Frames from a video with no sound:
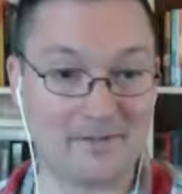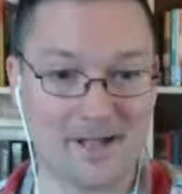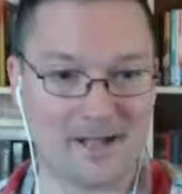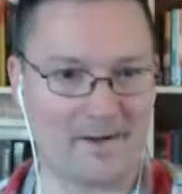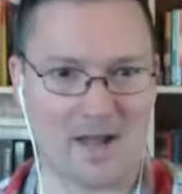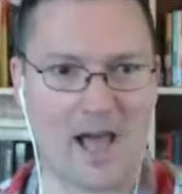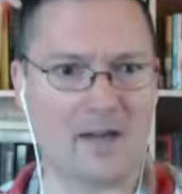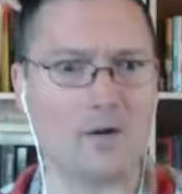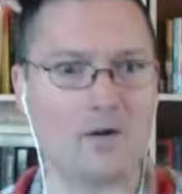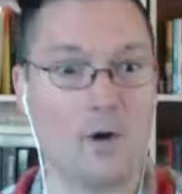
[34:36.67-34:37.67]
and I
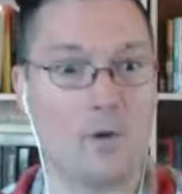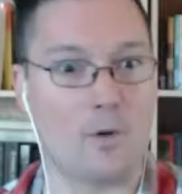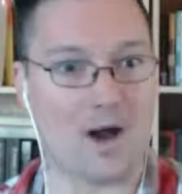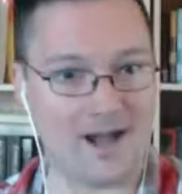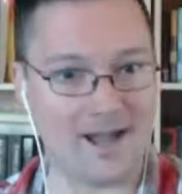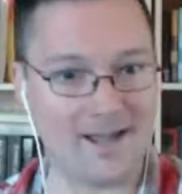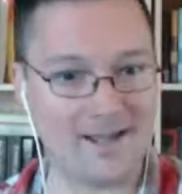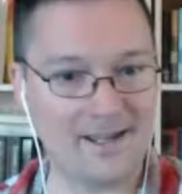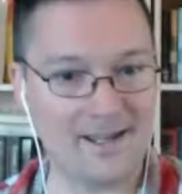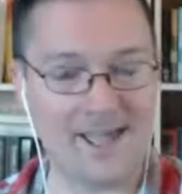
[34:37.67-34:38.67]
don't know
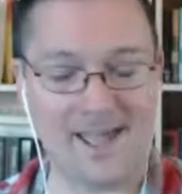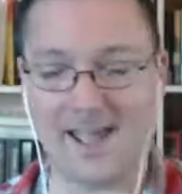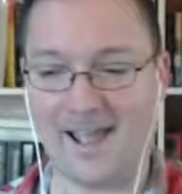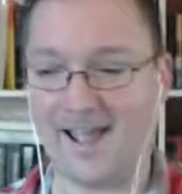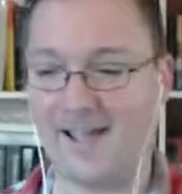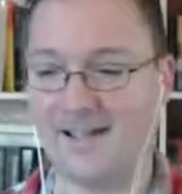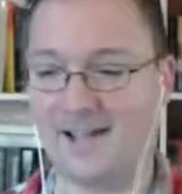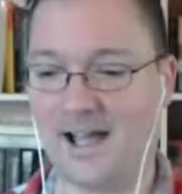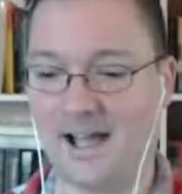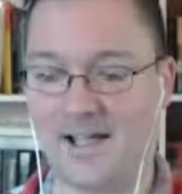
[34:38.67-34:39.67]
why,
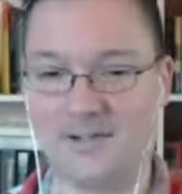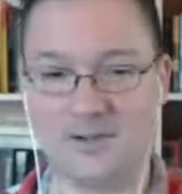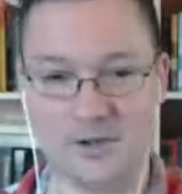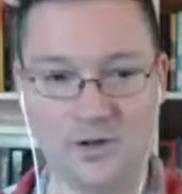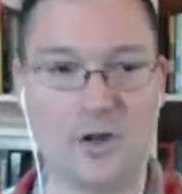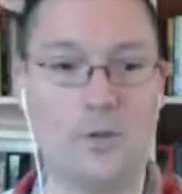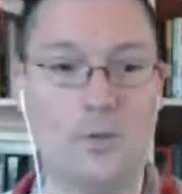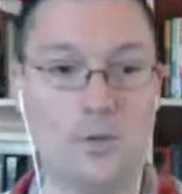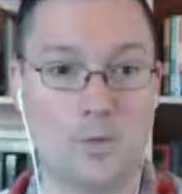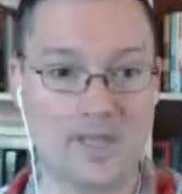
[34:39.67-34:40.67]
and it took a
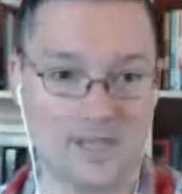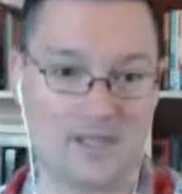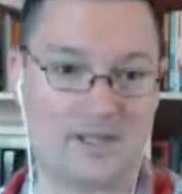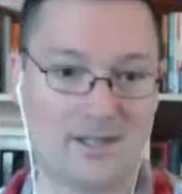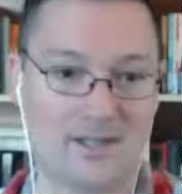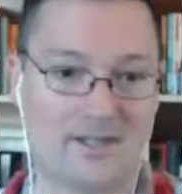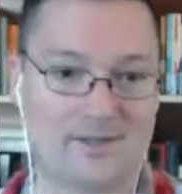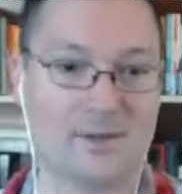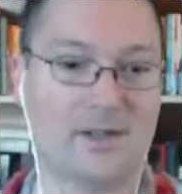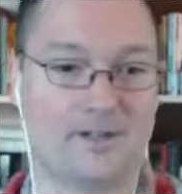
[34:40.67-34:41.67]
week.
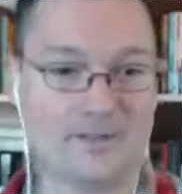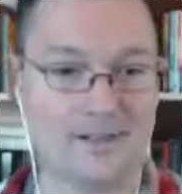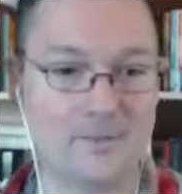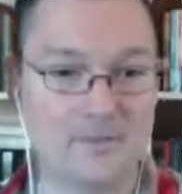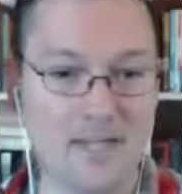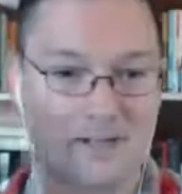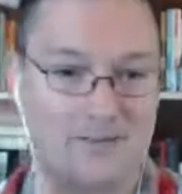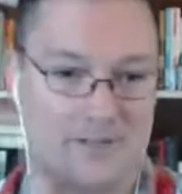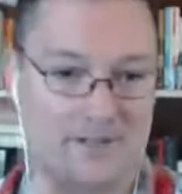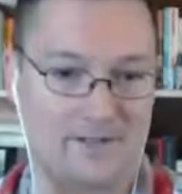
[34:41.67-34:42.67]
So in the middle
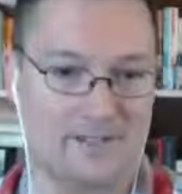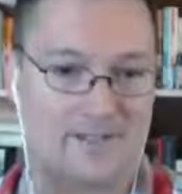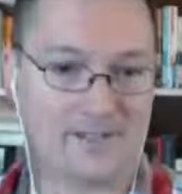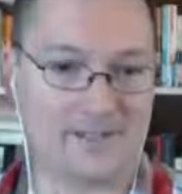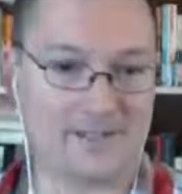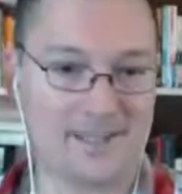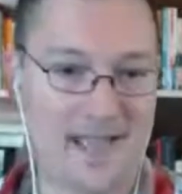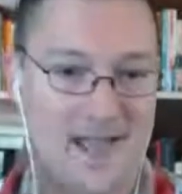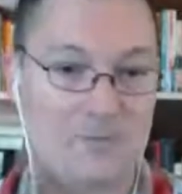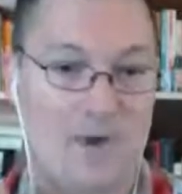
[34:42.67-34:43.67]
of all this, the
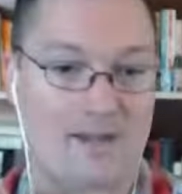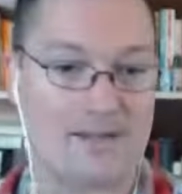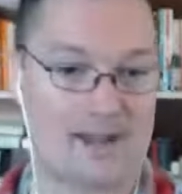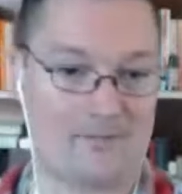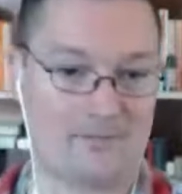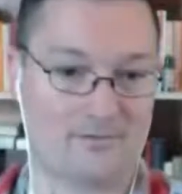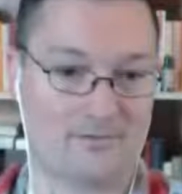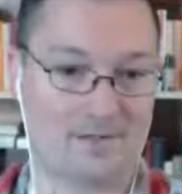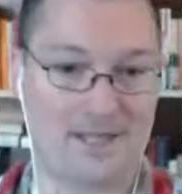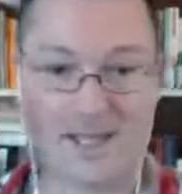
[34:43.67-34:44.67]
ad went down,
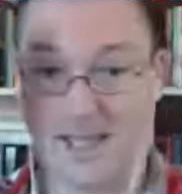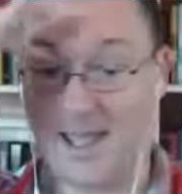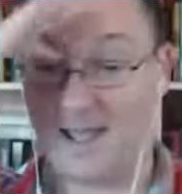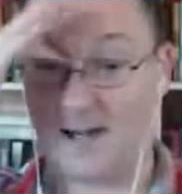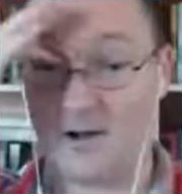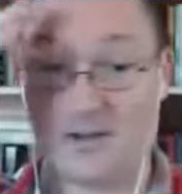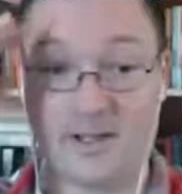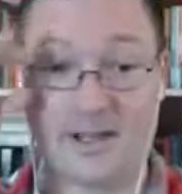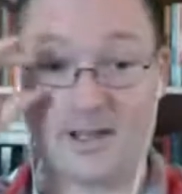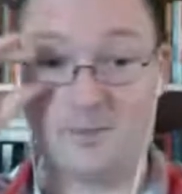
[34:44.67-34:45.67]
And all
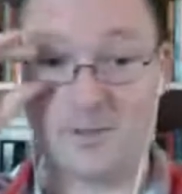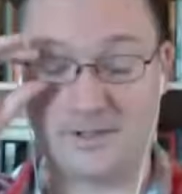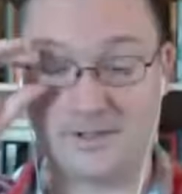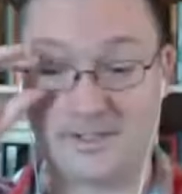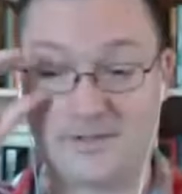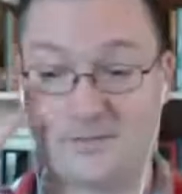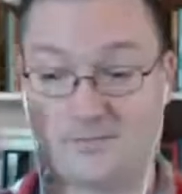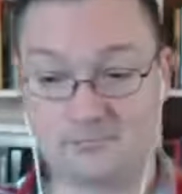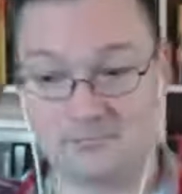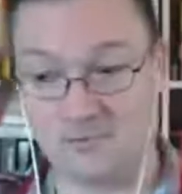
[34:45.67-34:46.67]
I got was this
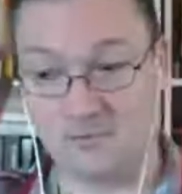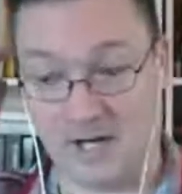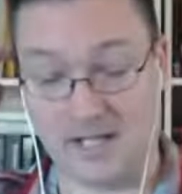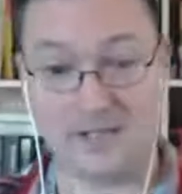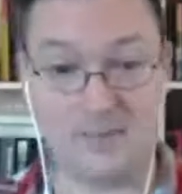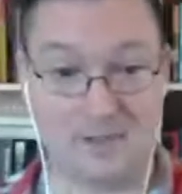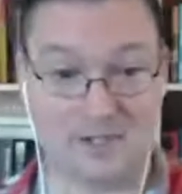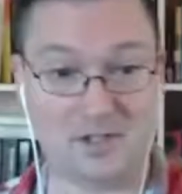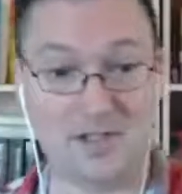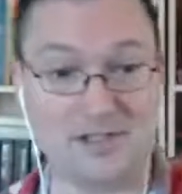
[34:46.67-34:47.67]
frankly
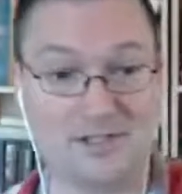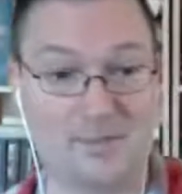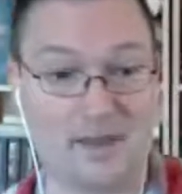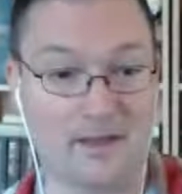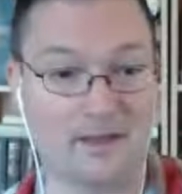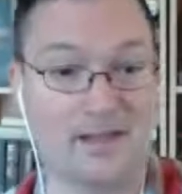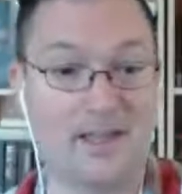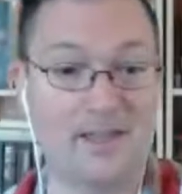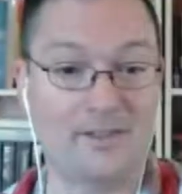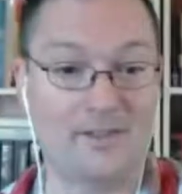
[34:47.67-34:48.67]
bitchy email
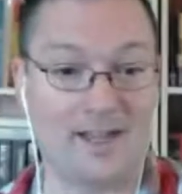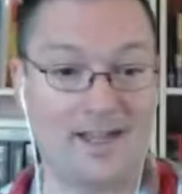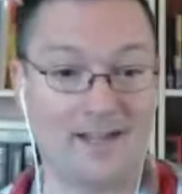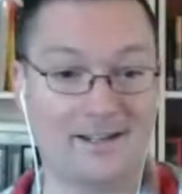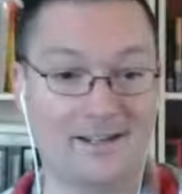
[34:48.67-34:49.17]
that